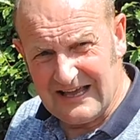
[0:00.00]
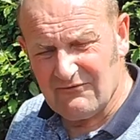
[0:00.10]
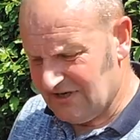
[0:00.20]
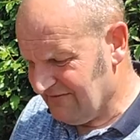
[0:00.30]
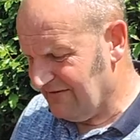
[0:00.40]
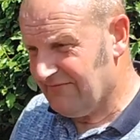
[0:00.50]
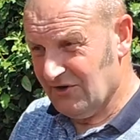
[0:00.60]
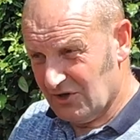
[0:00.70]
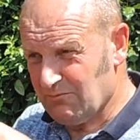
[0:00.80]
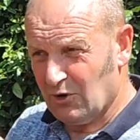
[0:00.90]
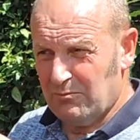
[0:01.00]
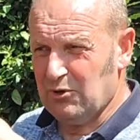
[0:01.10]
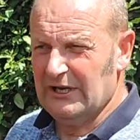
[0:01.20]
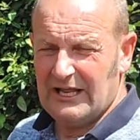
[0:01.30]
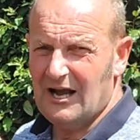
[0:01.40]
get rid of it first by
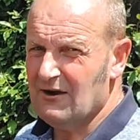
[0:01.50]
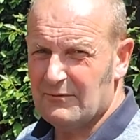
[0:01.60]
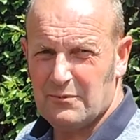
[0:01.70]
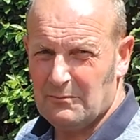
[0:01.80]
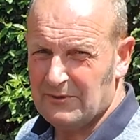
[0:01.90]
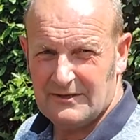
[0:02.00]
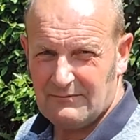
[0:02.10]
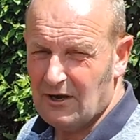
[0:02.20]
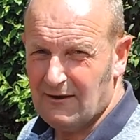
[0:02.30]
pulling it over probably